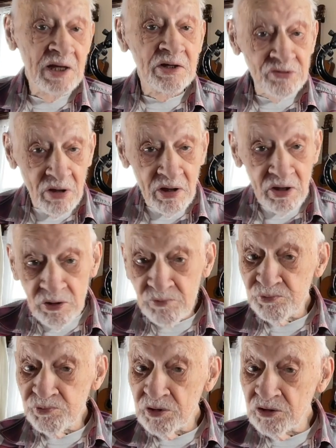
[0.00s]
So I
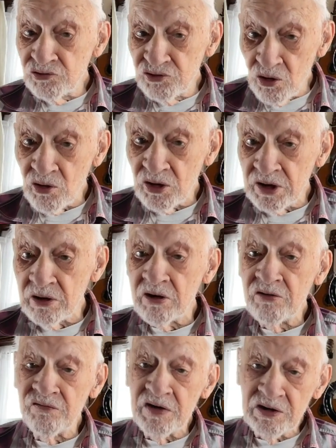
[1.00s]
hope you enjoyed our
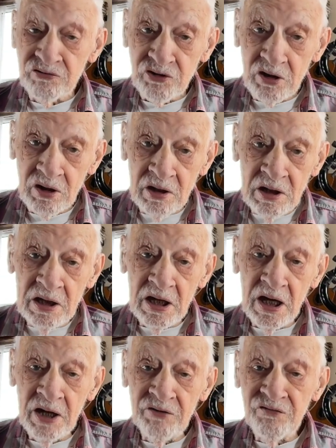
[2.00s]
adventure
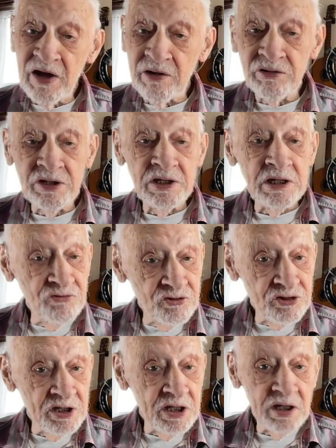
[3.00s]
and found it
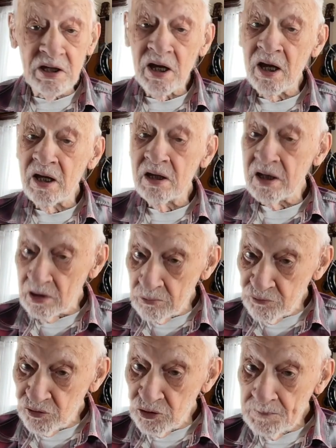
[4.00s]
interesting and
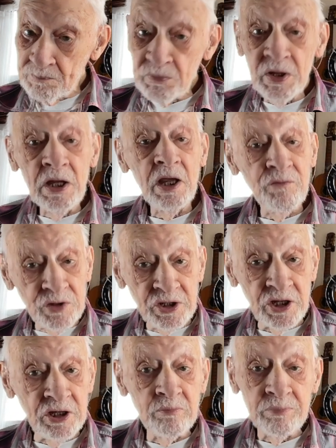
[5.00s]
helpful. If you
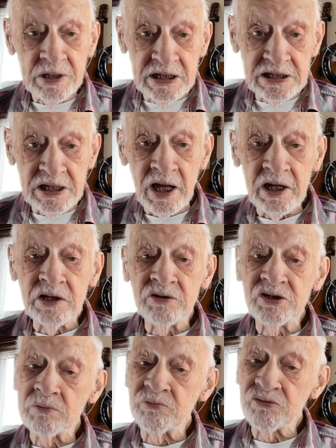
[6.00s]
did, please like and
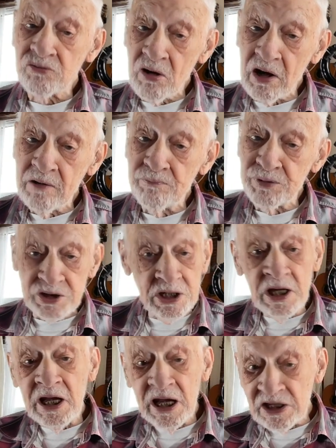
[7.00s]
subscribe. But
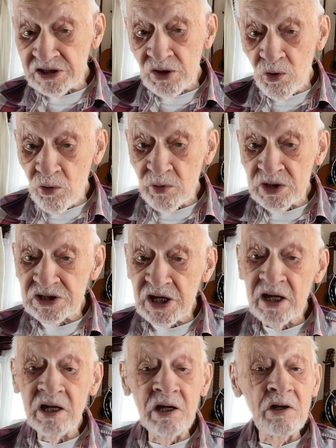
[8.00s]
as I always
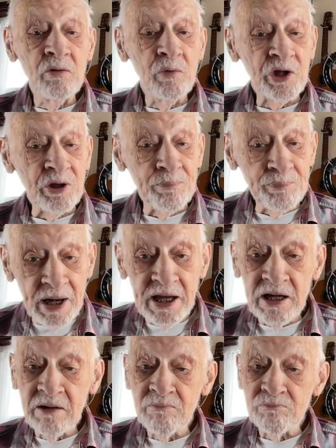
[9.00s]
say, whether
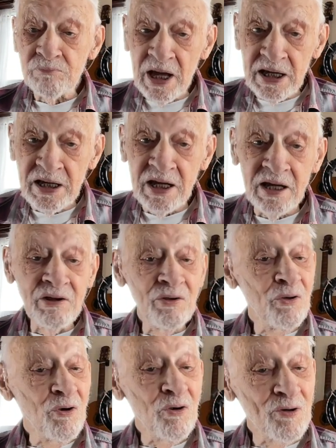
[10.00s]
playing, making
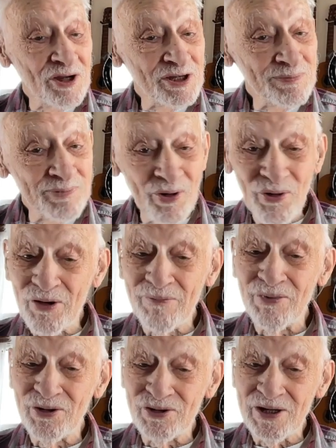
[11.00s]
or exploring
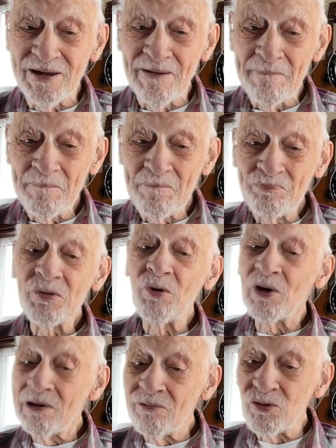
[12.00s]
music,
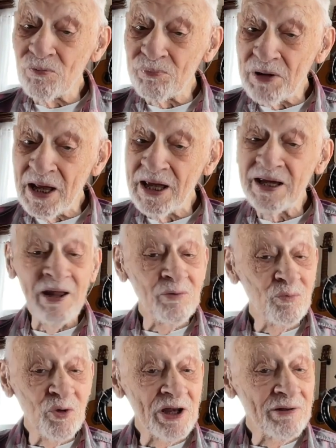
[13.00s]
whatever you play
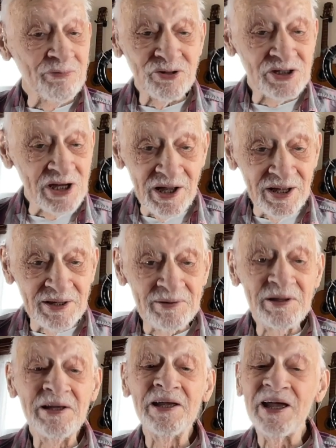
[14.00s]
and whatever style,
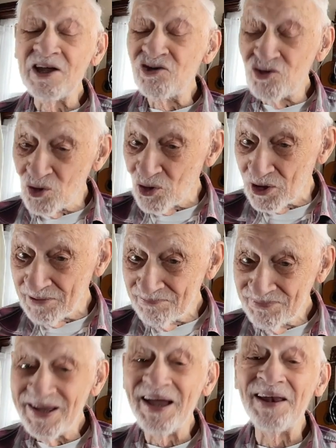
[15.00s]
enjoy
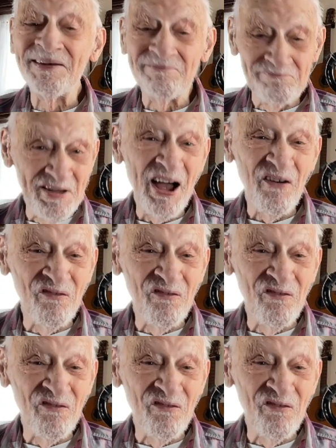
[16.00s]
and have